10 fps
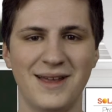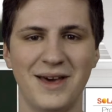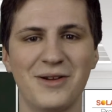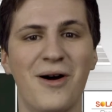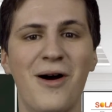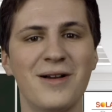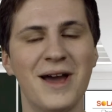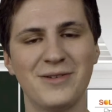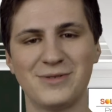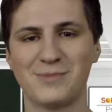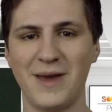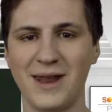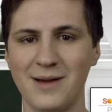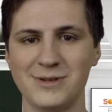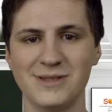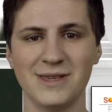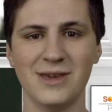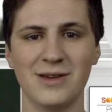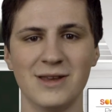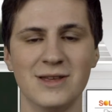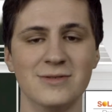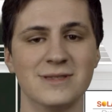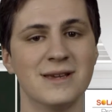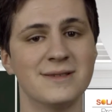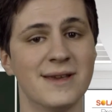Now, there are other paid options that you can use, things